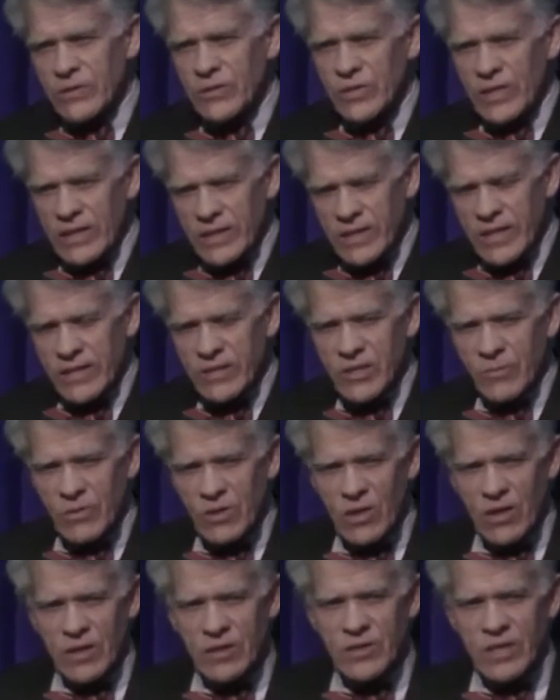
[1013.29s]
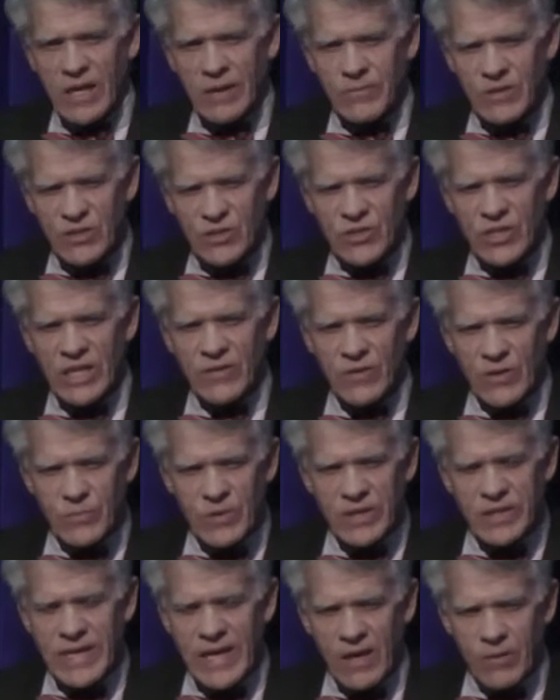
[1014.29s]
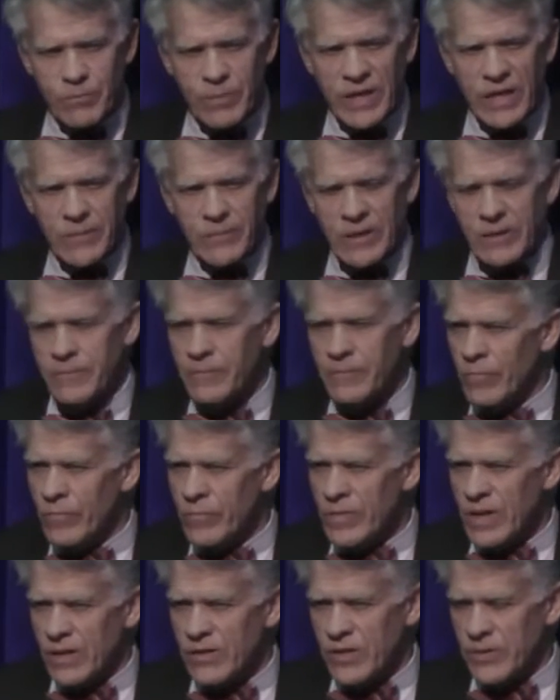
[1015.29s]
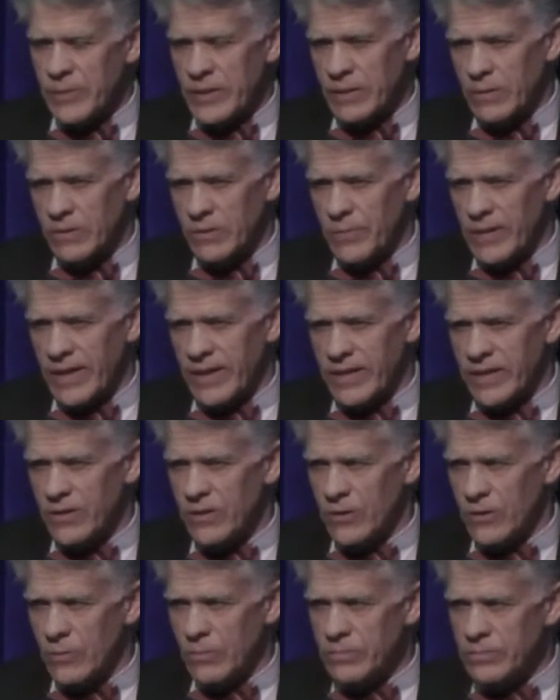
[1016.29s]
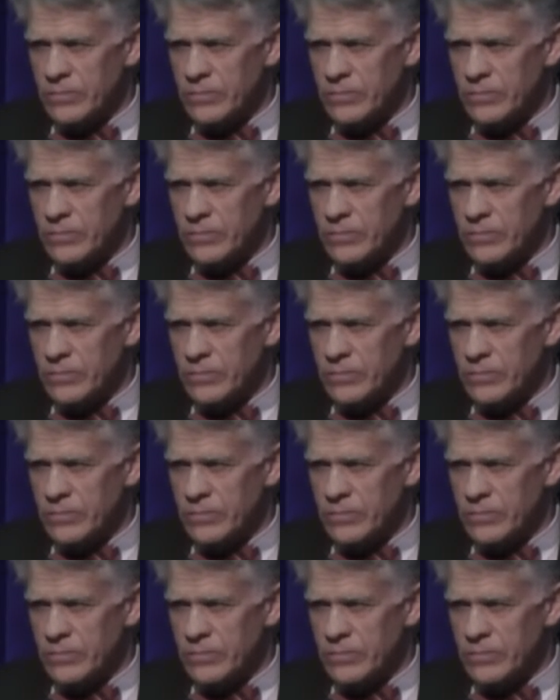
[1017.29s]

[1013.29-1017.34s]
and it takes them a long time to save up the down payment to be able to buy a home.